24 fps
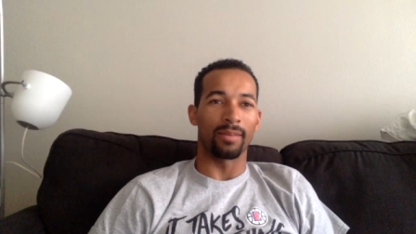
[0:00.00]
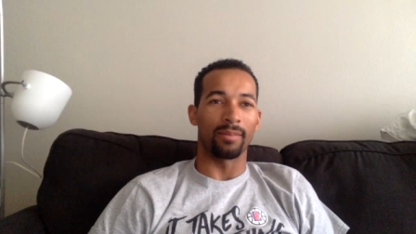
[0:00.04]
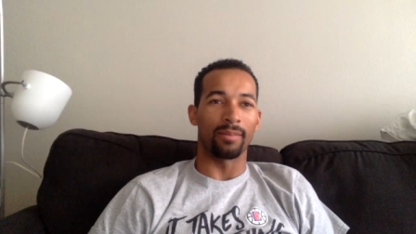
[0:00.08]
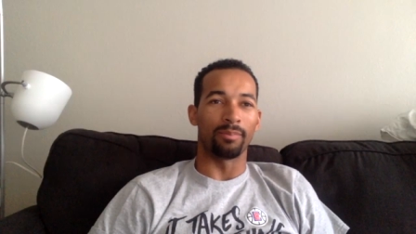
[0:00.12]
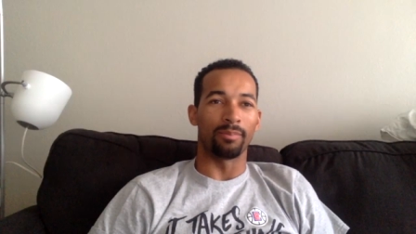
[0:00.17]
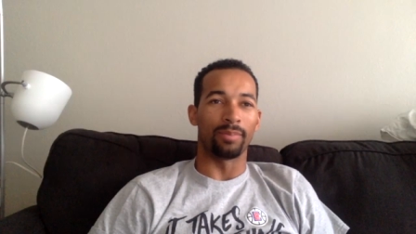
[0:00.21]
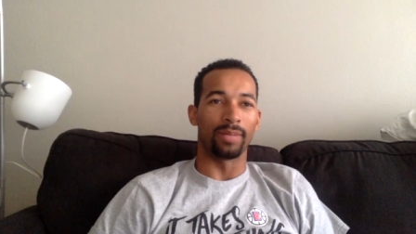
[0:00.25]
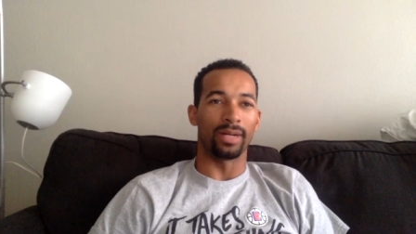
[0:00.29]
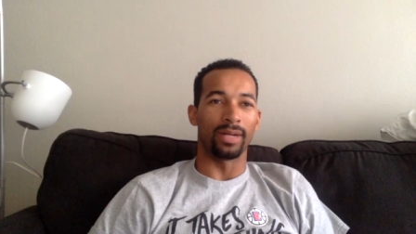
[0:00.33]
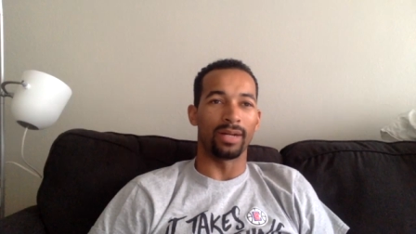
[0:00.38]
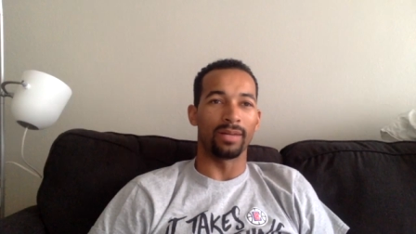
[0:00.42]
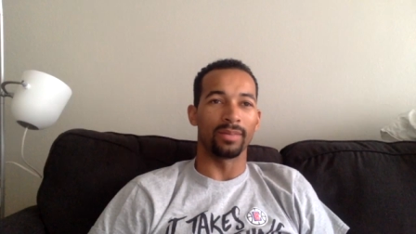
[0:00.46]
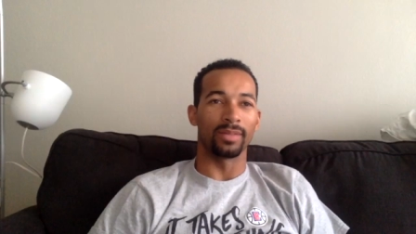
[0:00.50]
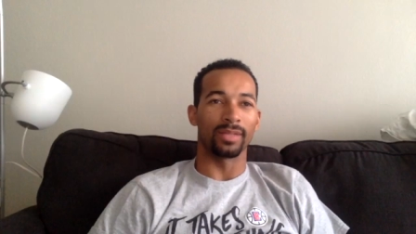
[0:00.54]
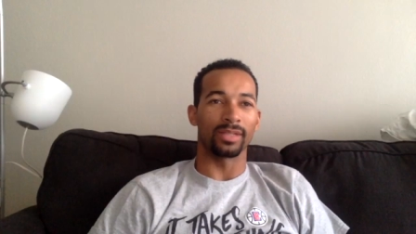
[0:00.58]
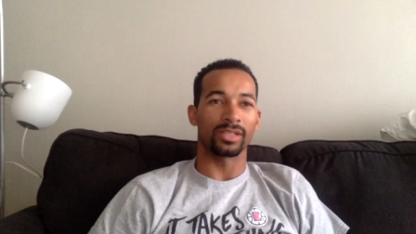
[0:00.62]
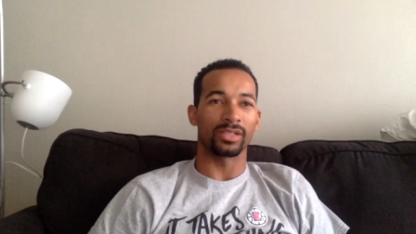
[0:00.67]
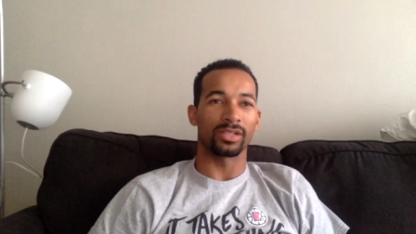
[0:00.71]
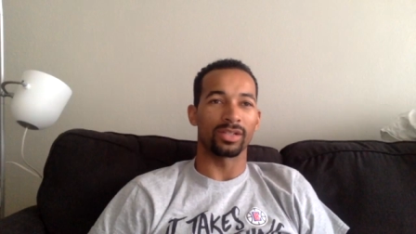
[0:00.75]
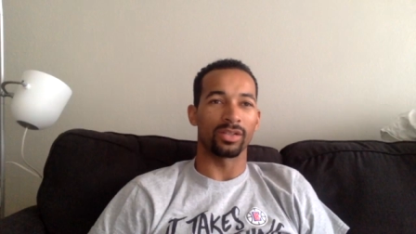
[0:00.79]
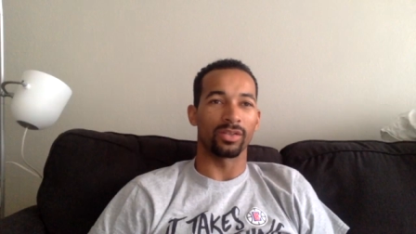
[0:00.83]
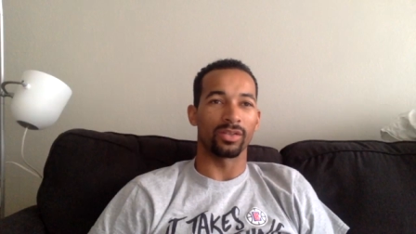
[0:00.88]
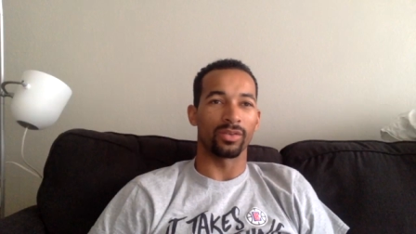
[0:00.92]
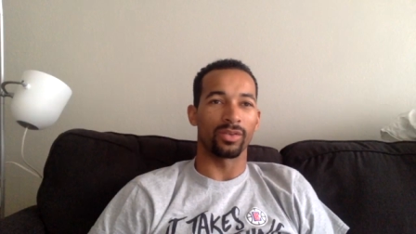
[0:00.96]
a bomb. They're
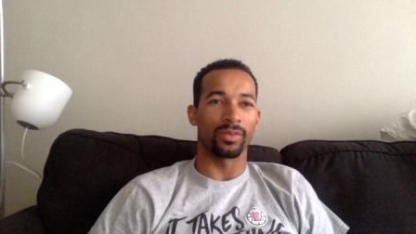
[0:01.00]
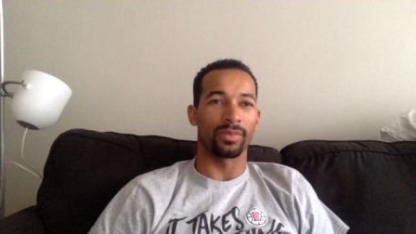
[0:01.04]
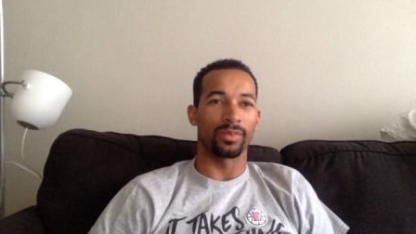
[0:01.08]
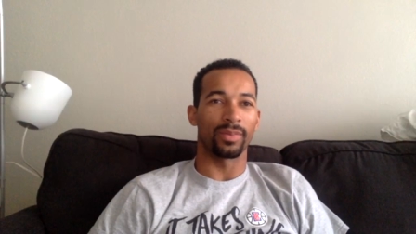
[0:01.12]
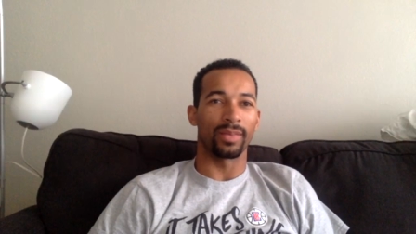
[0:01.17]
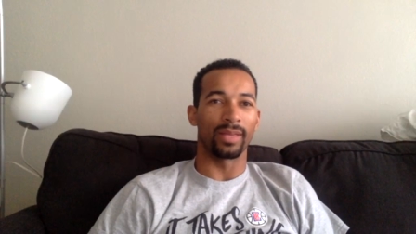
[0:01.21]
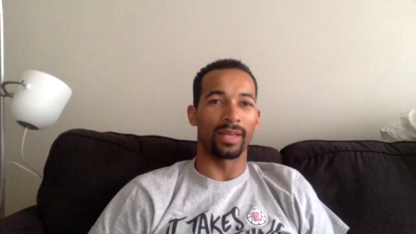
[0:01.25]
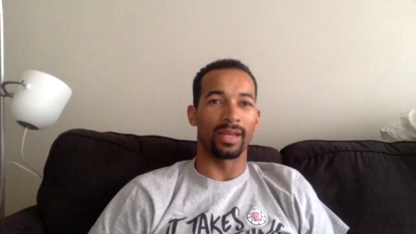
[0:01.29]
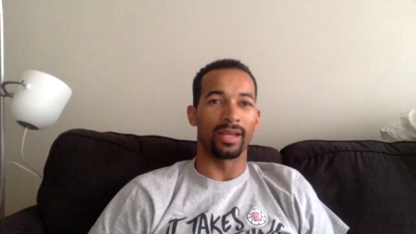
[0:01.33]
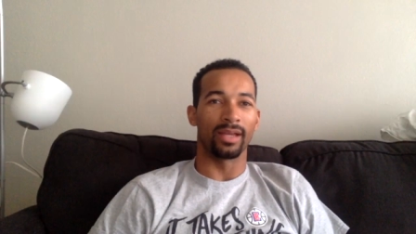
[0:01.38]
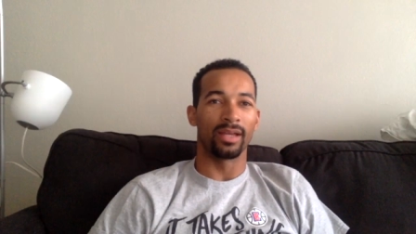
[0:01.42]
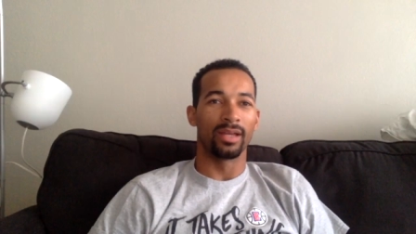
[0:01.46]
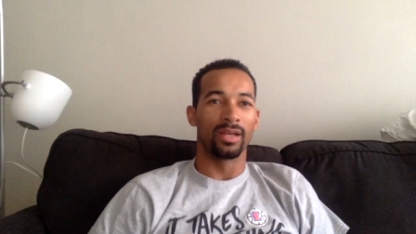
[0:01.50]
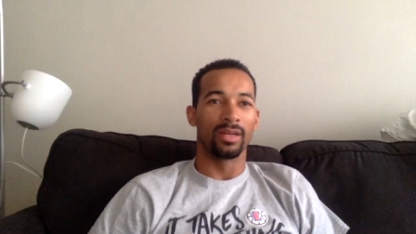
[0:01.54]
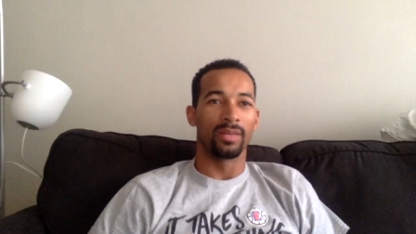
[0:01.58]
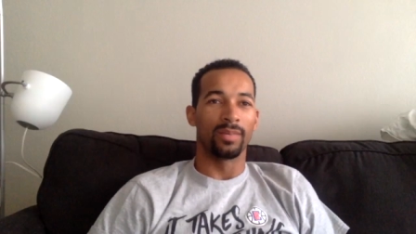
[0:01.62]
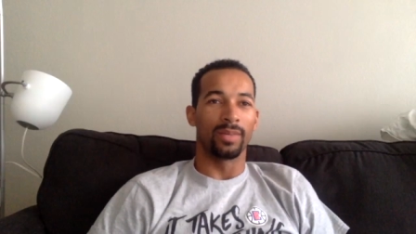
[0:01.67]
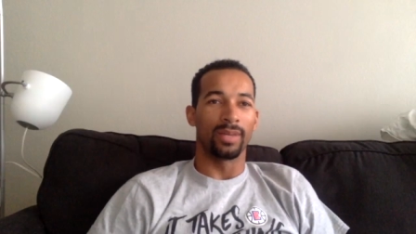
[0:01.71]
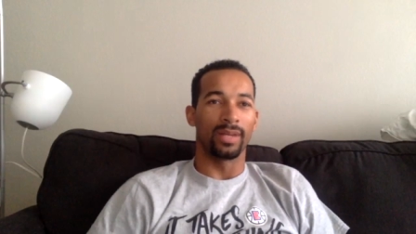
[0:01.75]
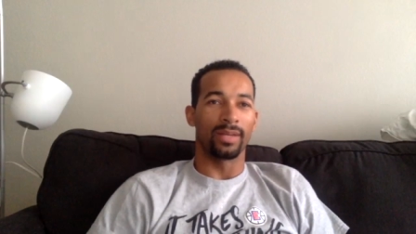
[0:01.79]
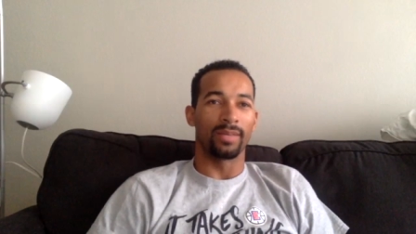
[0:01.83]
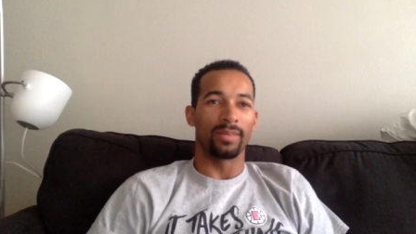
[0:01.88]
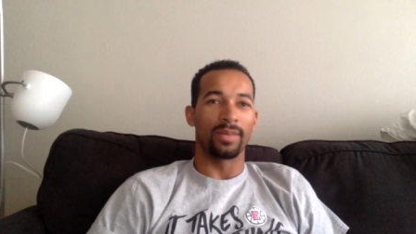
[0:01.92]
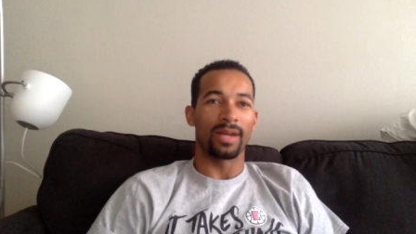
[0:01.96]
showing the replay,
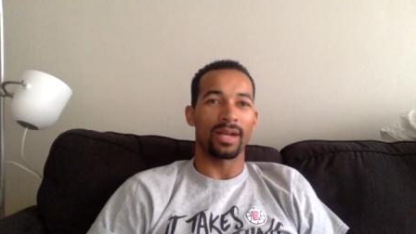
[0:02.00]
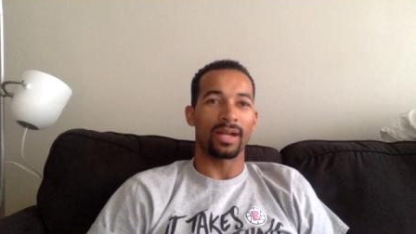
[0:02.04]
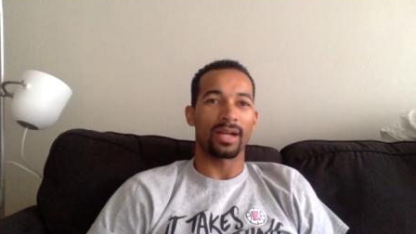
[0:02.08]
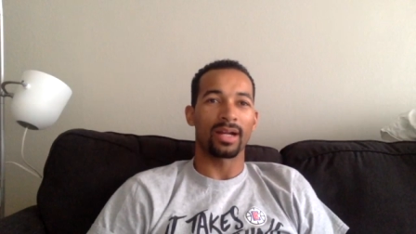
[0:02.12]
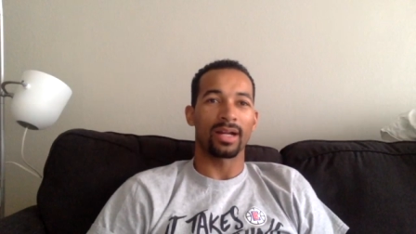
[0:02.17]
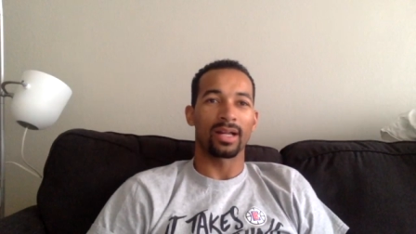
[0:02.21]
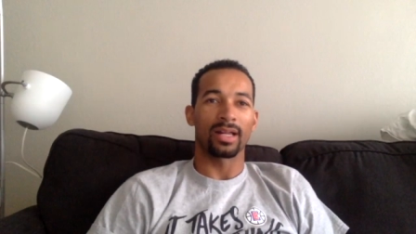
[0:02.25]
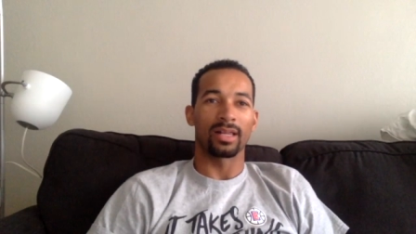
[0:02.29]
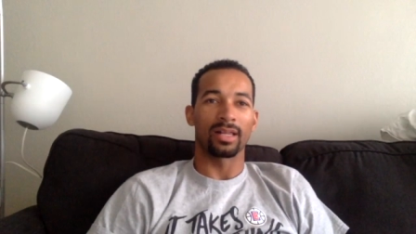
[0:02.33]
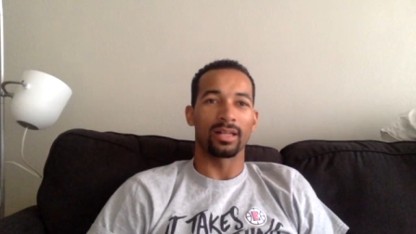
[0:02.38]
but Ibaka